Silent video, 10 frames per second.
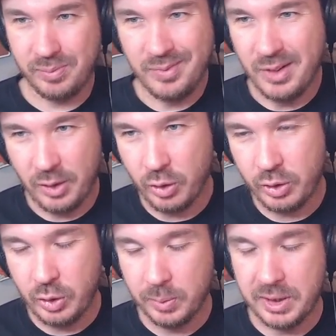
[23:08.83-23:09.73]

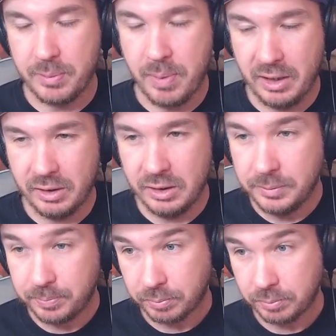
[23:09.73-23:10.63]
arguably better
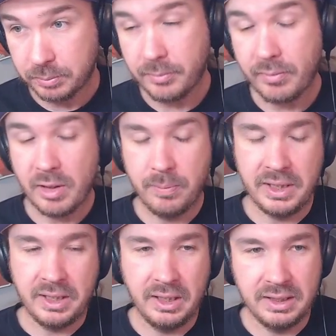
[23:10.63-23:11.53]

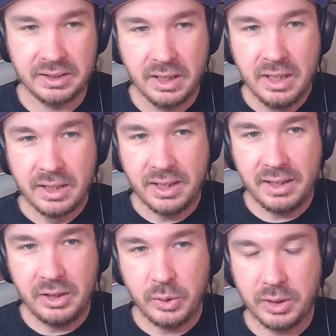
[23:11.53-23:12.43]
because... then
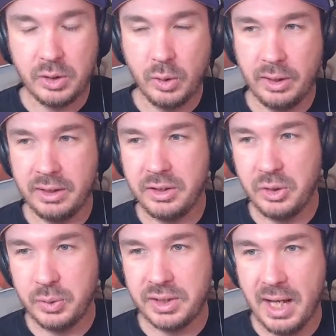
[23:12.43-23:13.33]
you can go ahead and
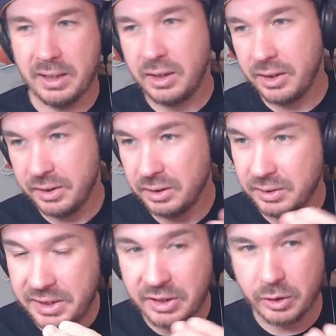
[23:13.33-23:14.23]
use that on the
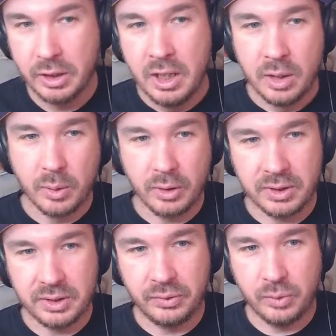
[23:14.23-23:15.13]
leader, whereas
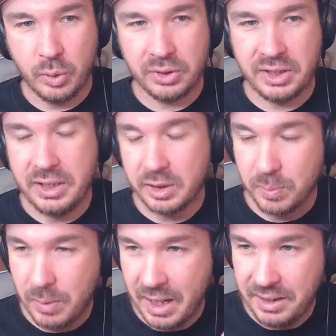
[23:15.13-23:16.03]
the 14's
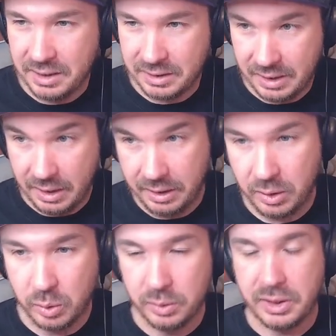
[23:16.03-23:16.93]
minus 10
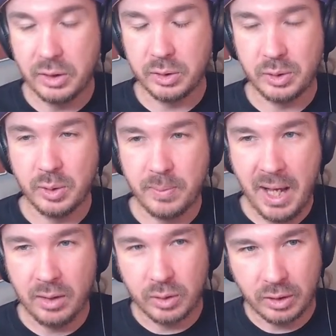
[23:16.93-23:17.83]
only goes to a
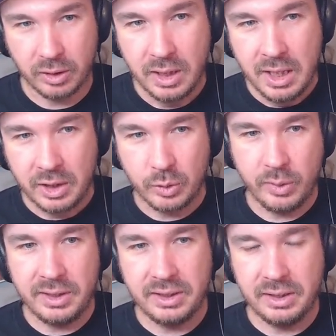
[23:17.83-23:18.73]
battle card. The
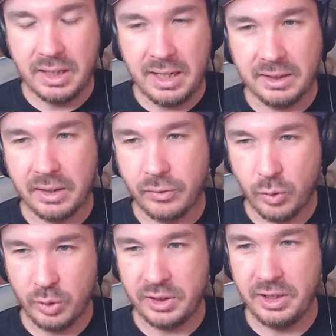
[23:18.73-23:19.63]
reason that I like
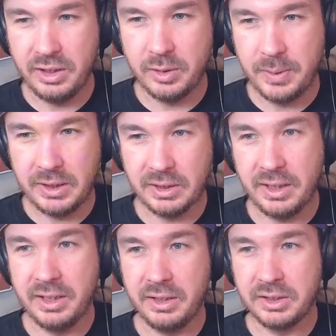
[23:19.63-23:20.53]
14 is because I
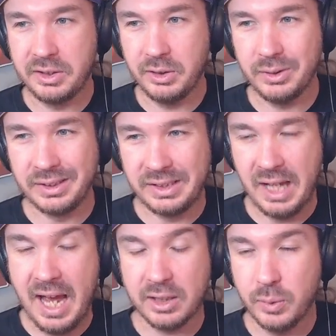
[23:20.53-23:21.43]
can still
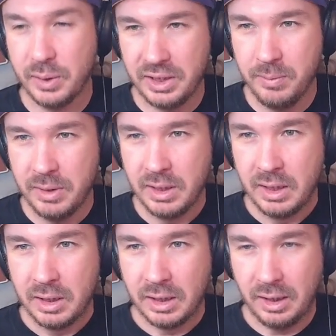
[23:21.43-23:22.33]
attack with him
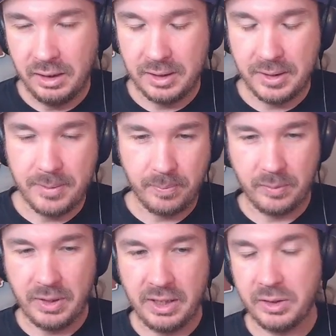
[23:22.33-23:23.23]

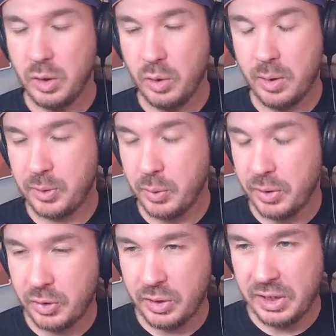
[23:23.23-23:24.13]
and go up to a
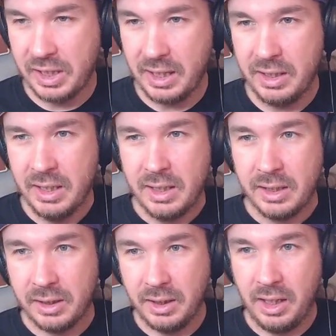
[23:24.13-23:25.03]
30k.
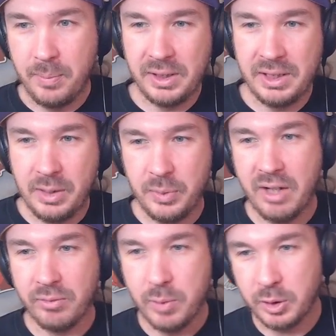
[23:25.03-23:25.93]
But then we
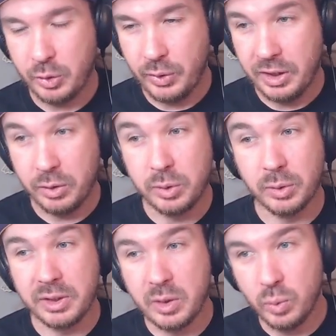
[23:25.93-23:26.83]
have Margarita, who's
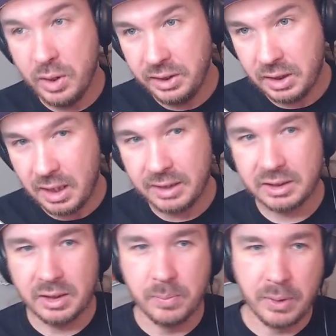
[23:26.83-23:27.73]
only a 1 cost
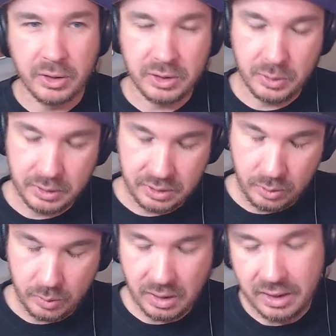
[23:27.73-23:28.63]
compared to a 2
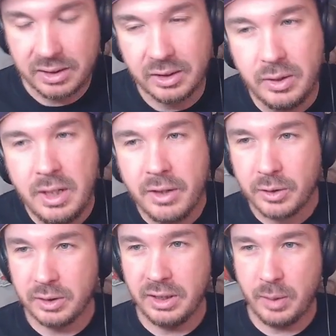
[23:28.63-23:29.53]
cost. So
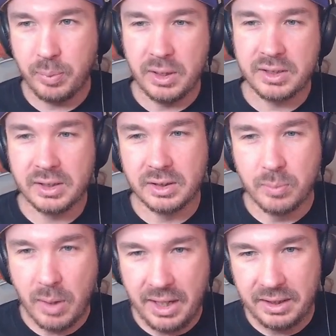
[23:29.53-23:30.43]
there's a lot of pluses and
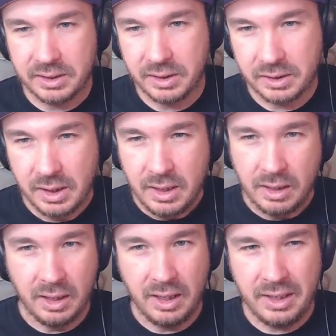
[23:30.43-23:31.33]
minuses,
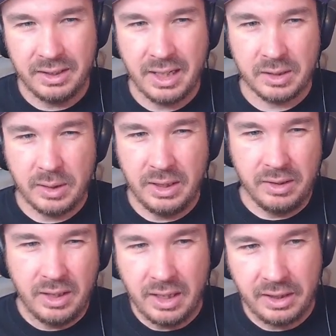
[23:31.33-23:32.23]

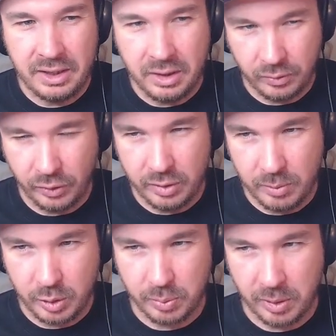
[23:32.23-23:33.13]
and I think for the
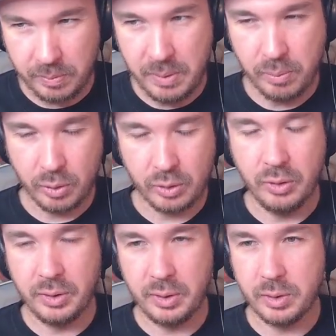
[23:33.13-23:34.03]
most part people are
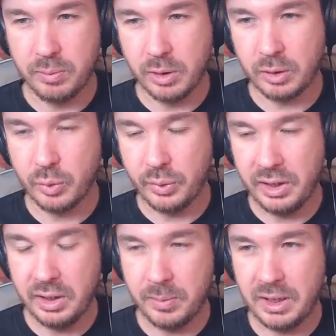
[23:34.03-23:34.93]
going with
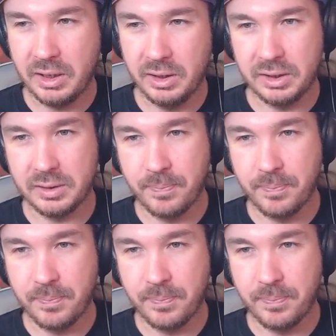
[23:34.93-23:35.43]
Margarita because